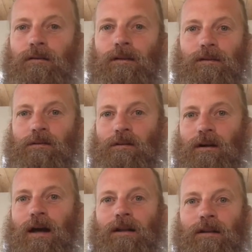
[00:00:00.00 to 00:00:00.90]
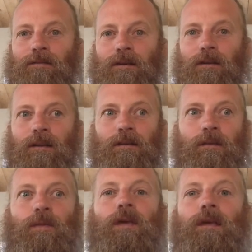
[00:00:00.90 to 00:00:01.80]
there's a lot of different
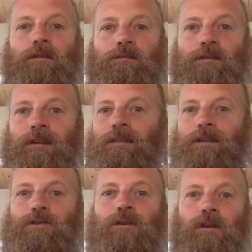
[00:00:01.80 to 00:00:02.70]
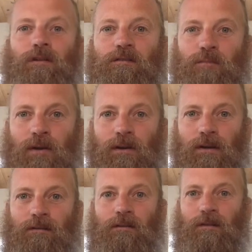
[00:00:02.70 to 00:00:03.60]
things that you can
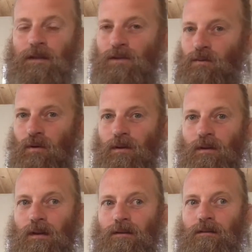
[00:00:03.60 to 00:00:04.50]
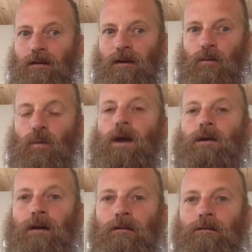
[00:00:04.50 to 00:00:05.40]
experience that you weren't aware
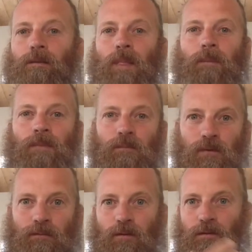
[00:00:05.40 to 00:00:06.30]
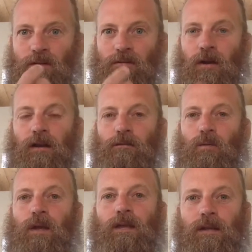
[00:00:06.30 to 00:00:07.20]
of before this kind of
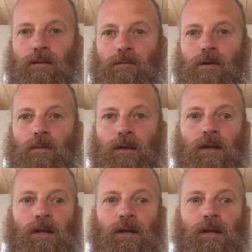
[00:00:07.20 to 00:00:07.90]
awakening moment.